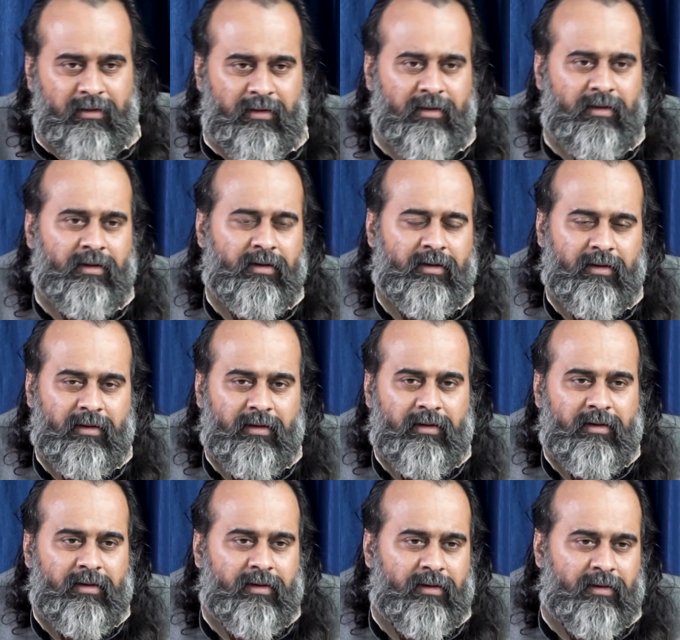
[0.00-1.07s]

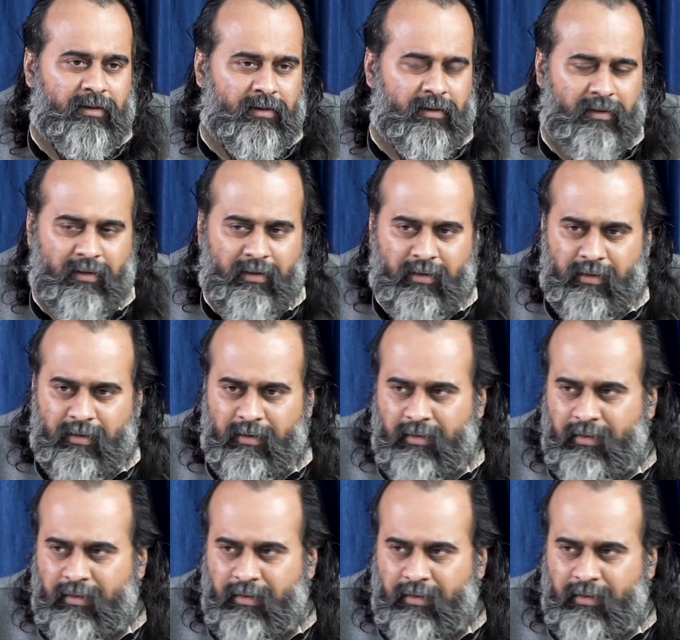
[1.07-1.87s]
Nobody speaks.